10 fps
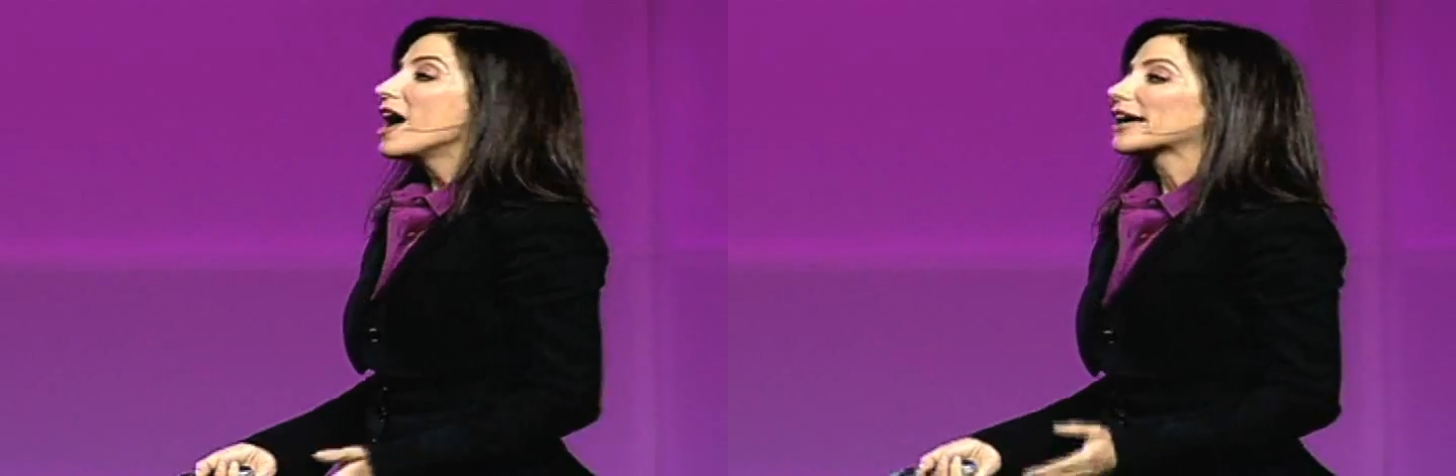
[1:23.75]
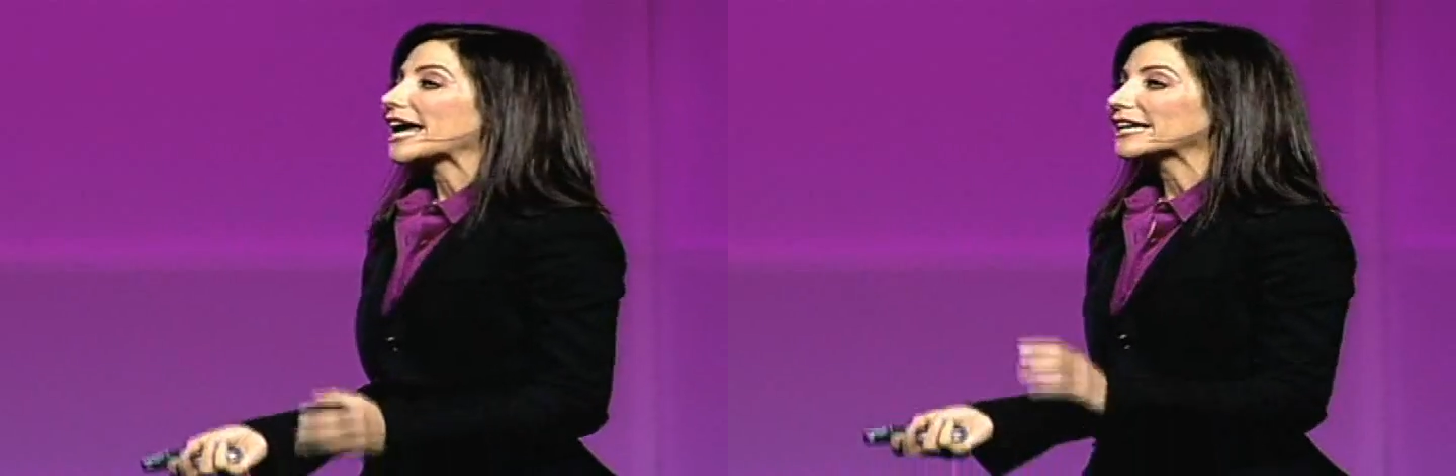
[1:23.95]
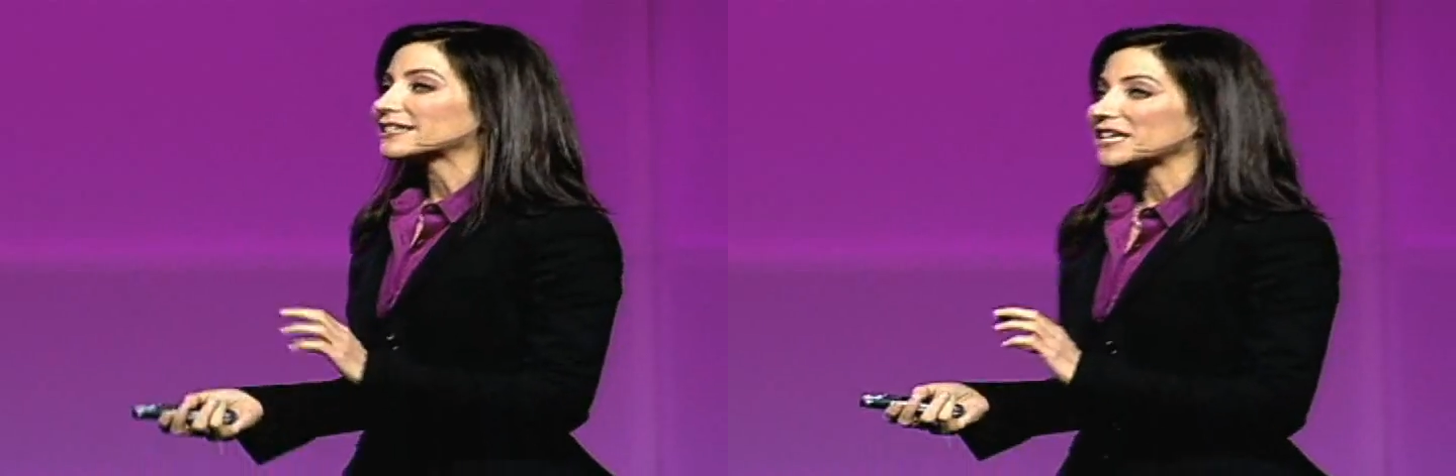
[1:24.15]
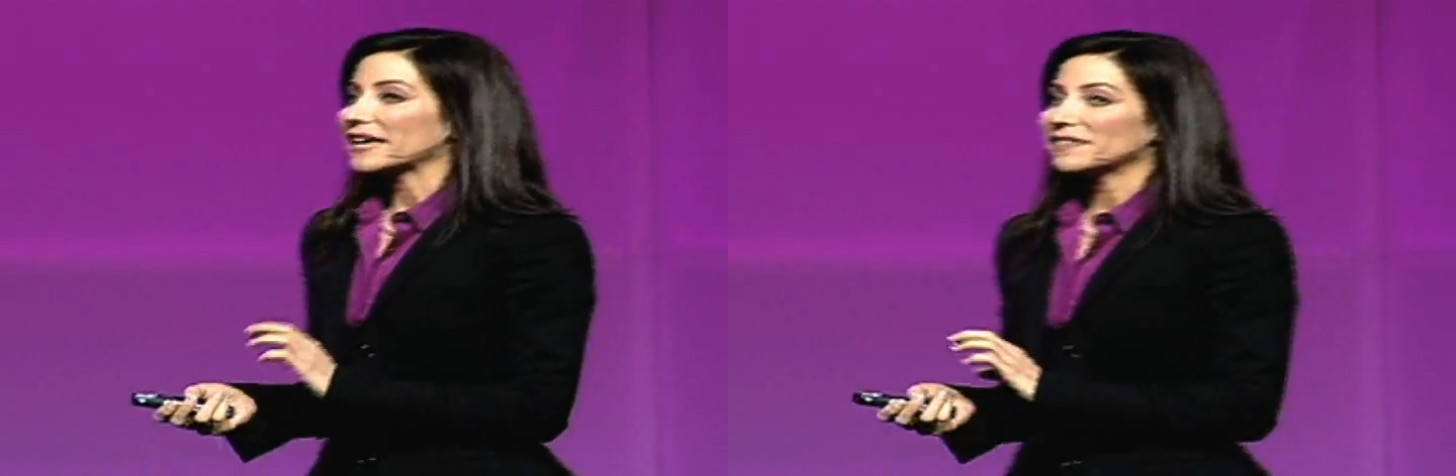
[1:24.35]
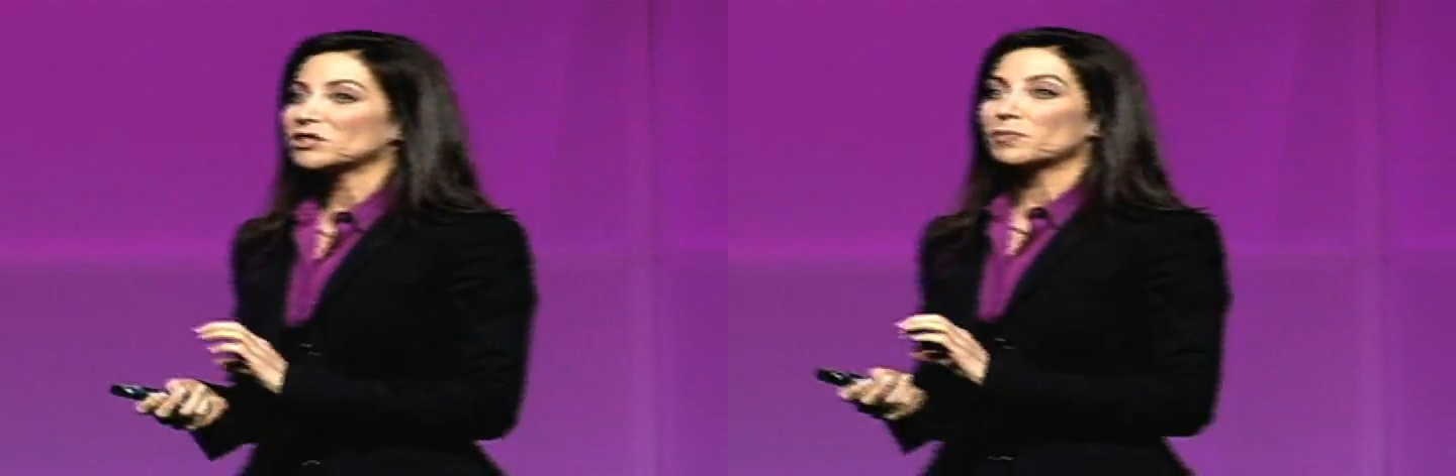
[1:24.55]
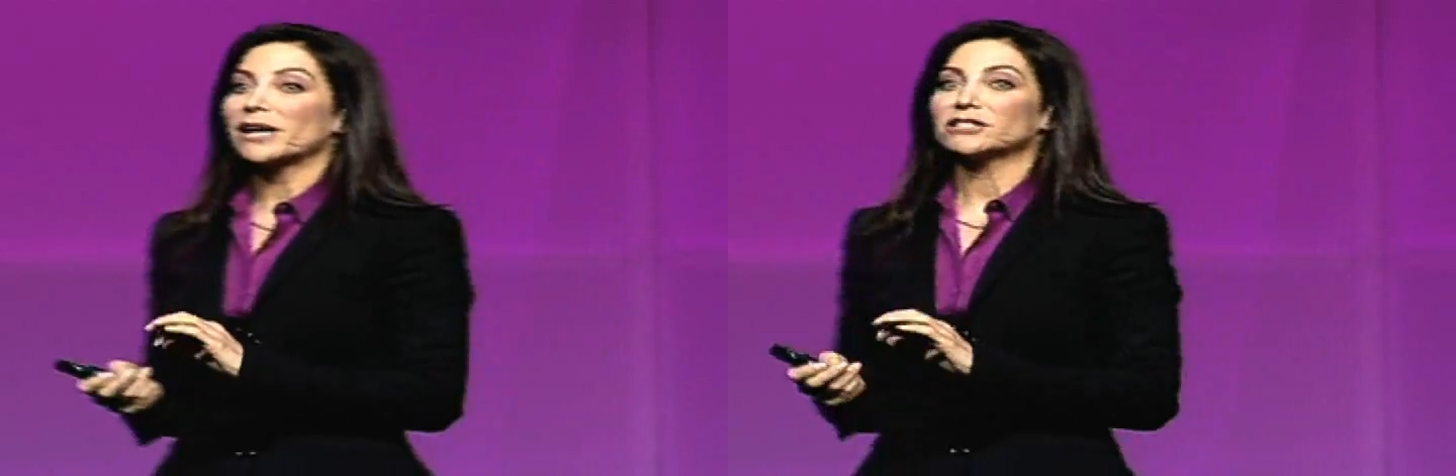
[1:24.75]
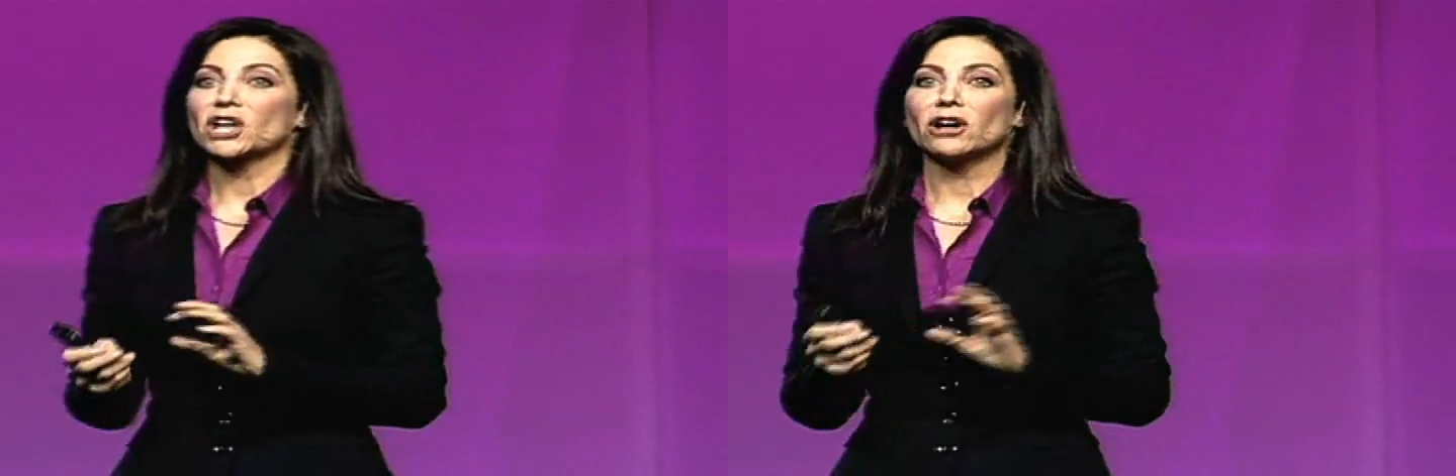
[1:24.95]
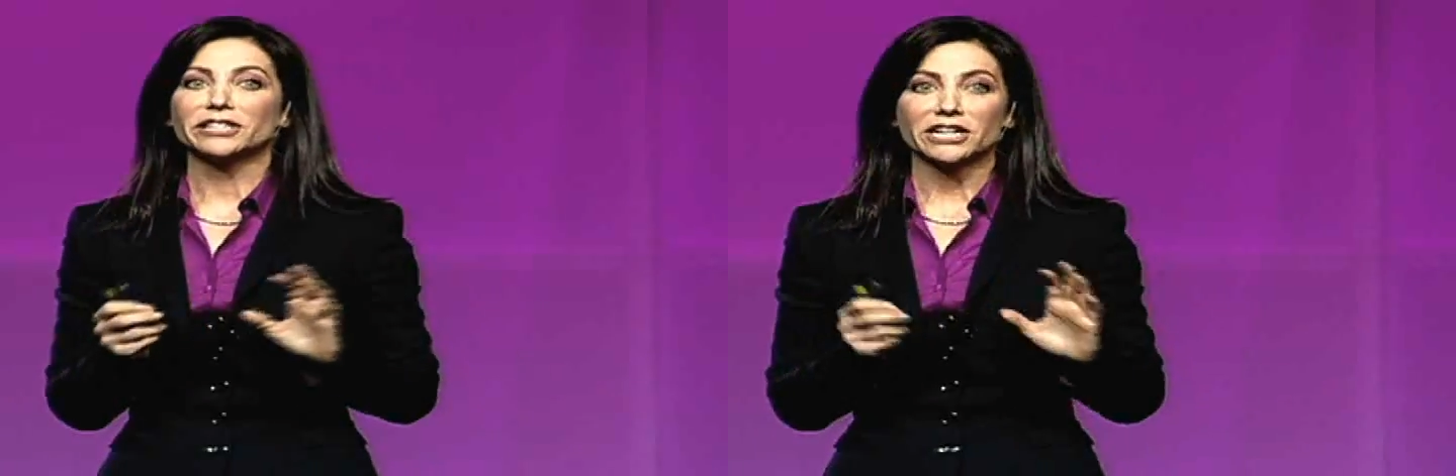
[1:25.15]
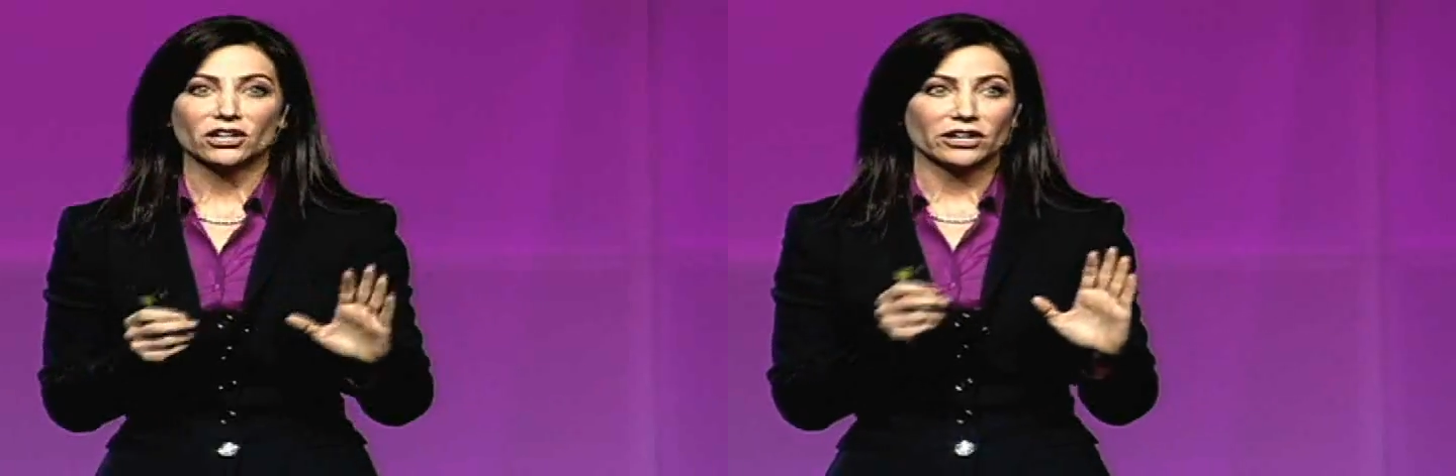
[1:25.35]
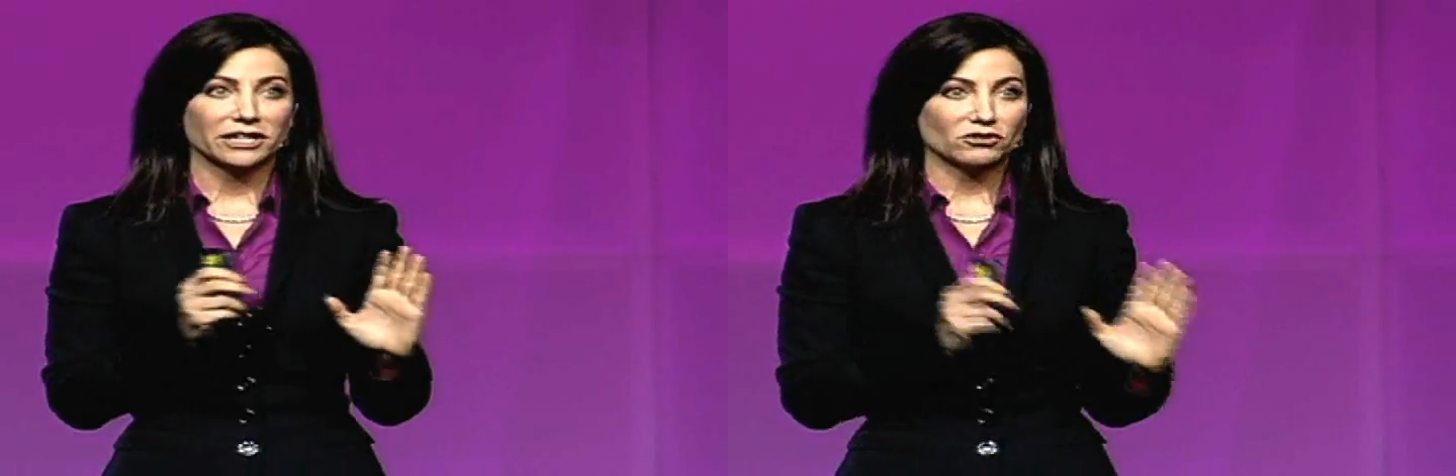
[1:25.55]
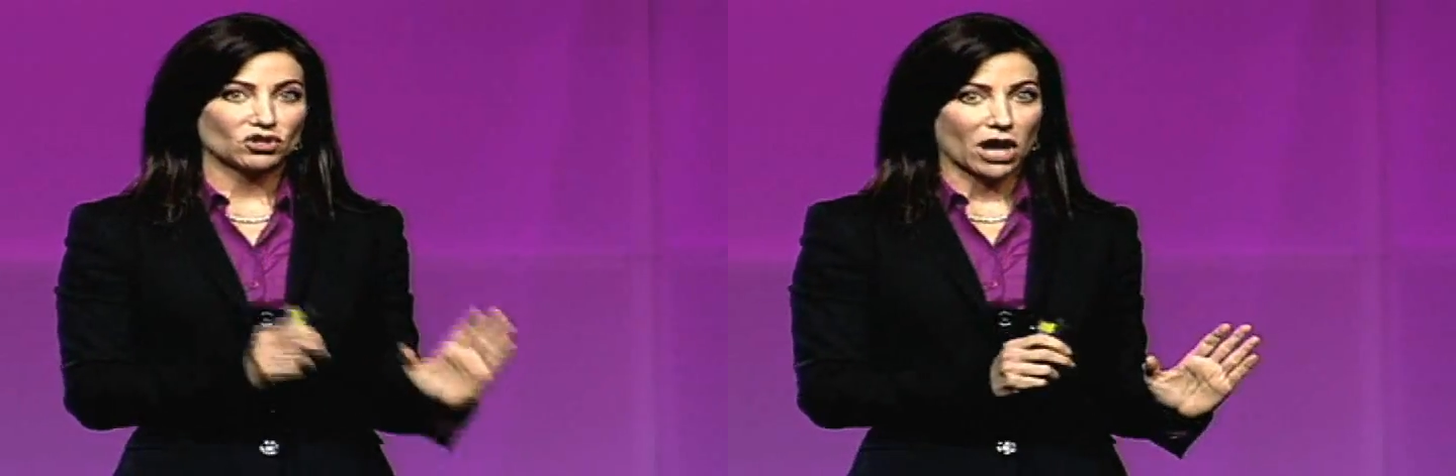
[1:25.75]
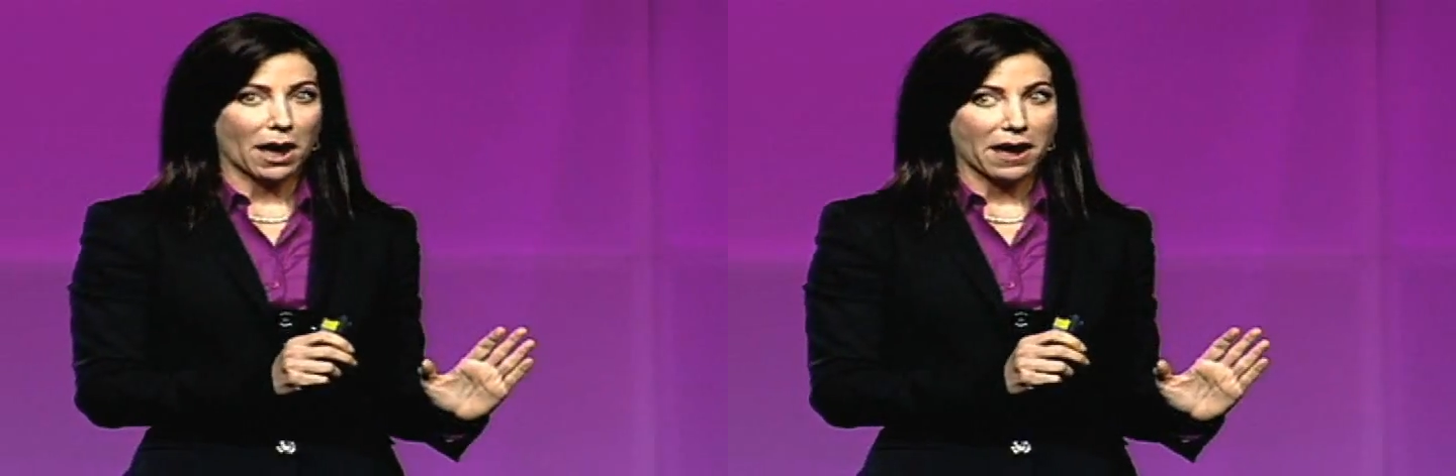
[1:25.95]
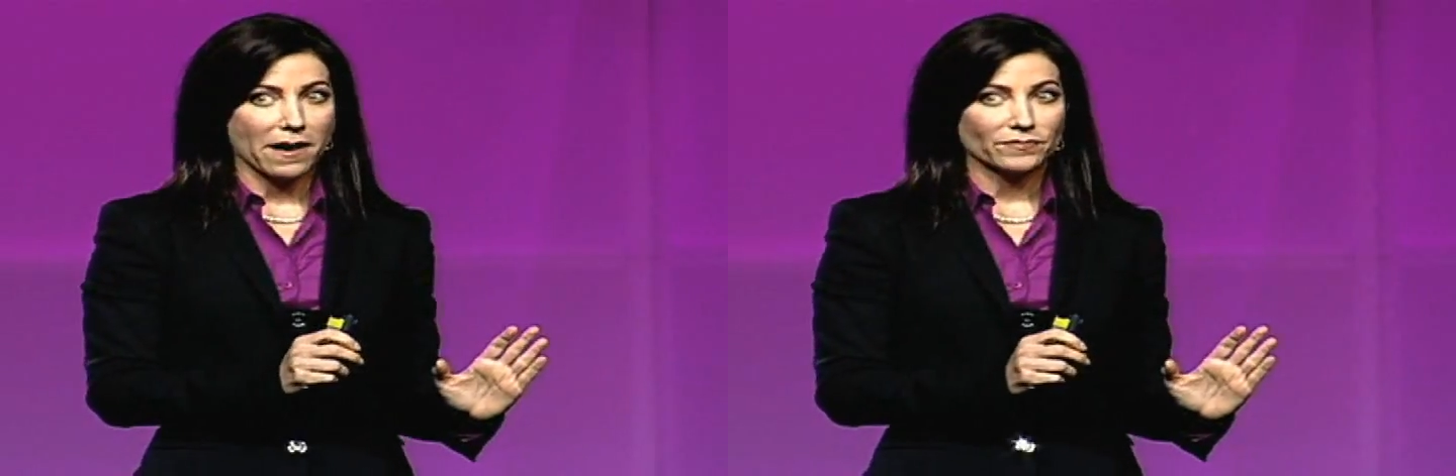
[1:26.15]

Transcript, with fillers: Okay, and it's in this place called Irian Jaya.